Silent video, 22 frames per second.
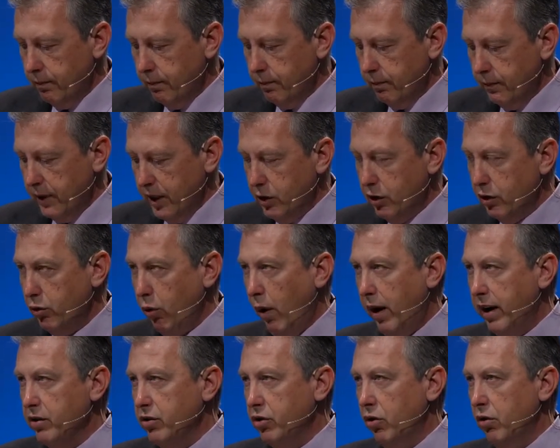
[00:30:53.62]
This is why
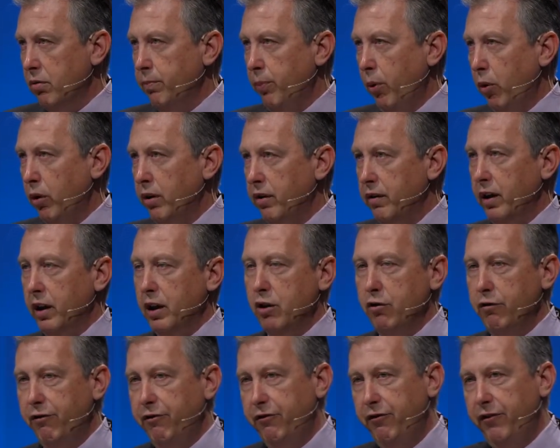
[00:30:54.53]
it's so important that you
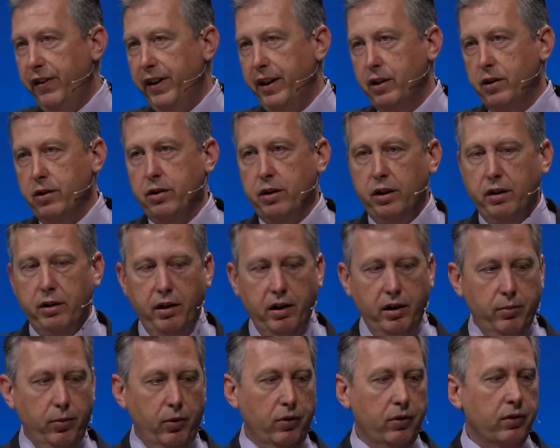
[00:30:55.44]
fence the
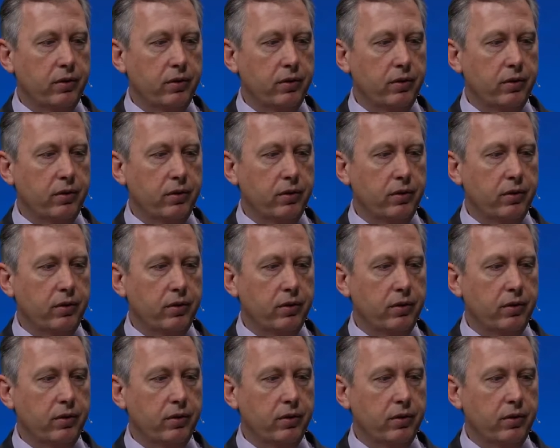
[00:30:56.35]
table.